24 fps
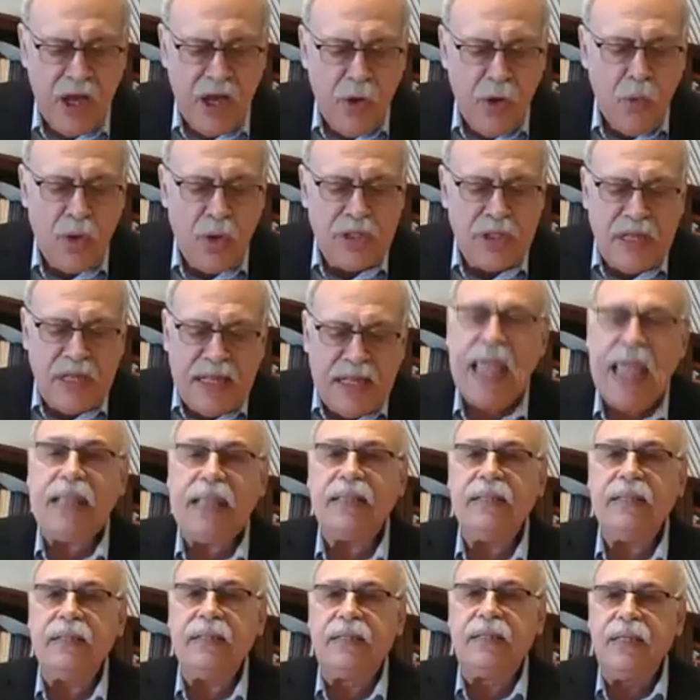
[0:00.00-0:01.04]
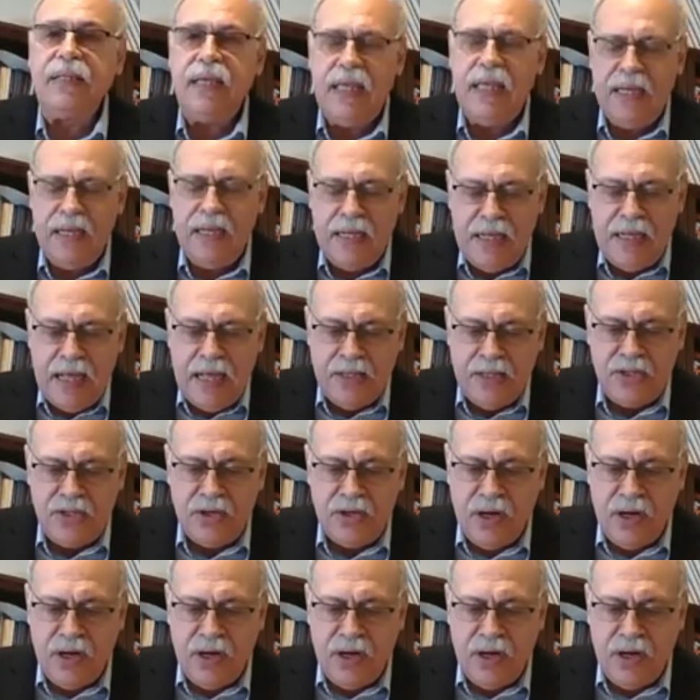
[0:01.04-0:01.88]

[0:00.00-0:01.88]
was latent in Kant's